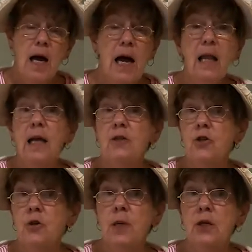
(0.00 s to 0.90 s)
I like to
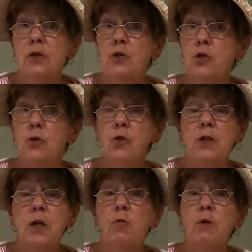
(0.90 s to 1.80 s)
go into the
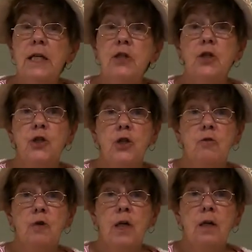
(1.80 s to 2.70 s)
schools and read to
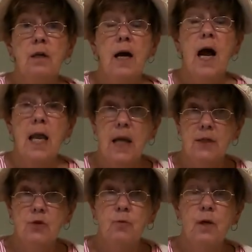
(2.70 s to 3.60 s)
children. I
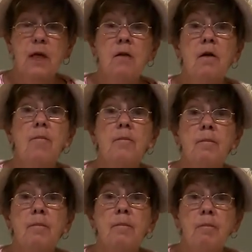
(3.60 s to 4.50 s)
like to read
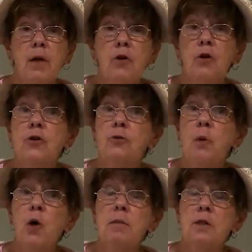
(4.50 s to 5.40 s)
Mother Goose
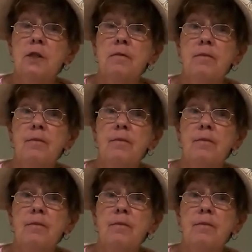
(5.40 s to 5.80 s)
poems,